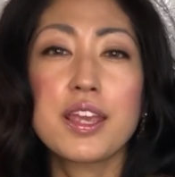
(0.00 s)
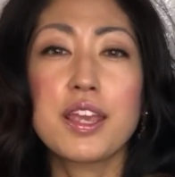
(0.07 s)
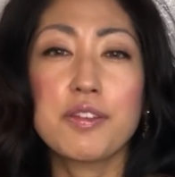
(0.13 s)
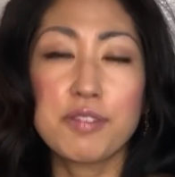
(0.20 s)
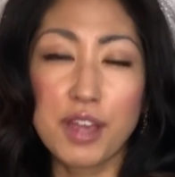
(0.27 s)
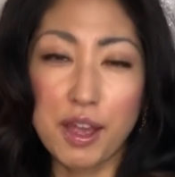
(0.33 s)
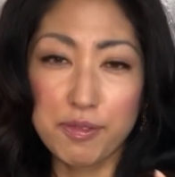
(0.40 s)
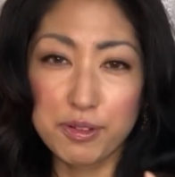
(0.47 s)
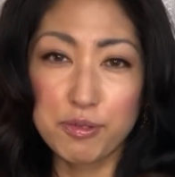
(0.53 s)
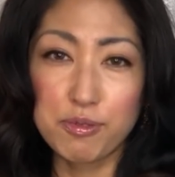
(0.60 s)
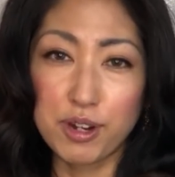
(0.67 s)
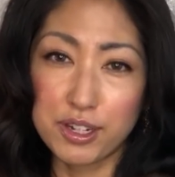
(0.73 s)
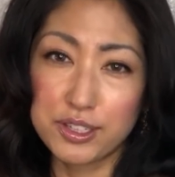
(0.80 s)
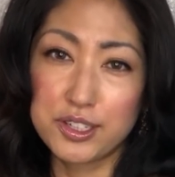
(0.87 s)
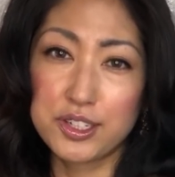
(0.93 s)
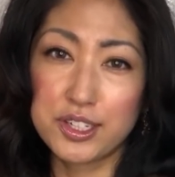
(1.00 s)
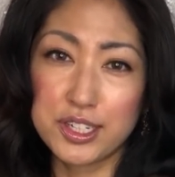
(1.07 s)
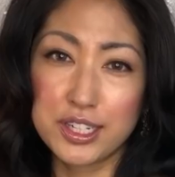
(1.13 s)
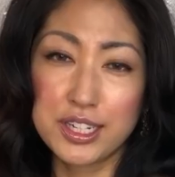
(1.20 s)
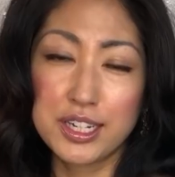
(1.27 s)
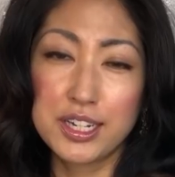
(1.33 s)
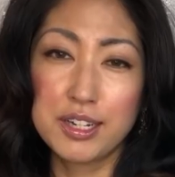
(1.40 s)
If you haven't
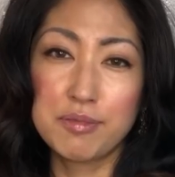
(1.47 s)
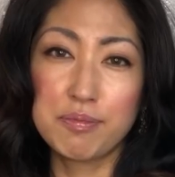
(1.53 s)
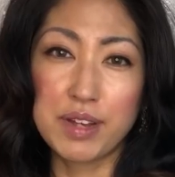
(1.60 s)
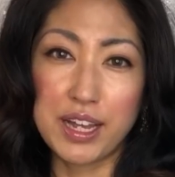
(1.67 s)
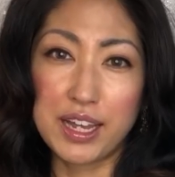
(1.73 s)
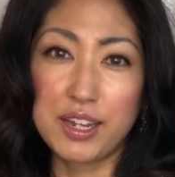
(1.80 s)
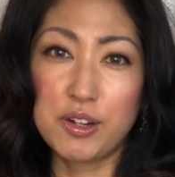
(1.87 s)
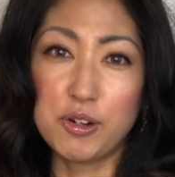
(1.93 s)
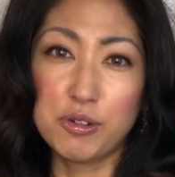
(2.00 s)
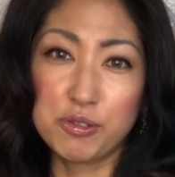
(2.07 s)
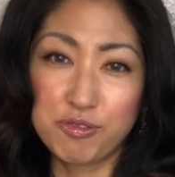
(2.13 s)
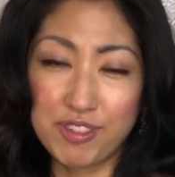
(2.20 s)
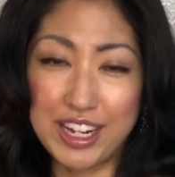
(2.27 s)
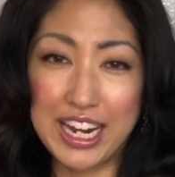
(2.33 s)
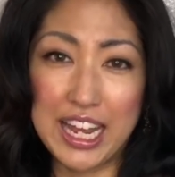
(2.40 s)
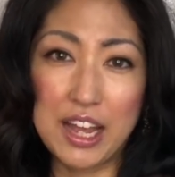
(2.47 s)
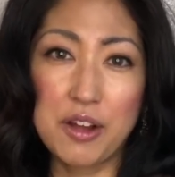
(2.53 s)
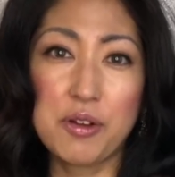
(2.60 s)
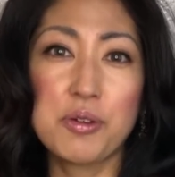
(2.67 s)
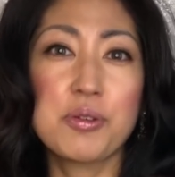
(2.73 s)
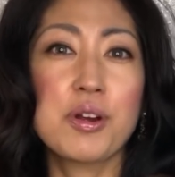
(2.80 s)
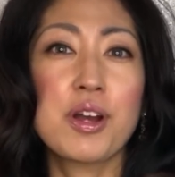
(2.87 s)
watched my old
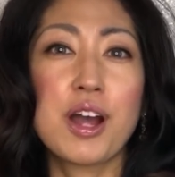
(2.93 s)
video,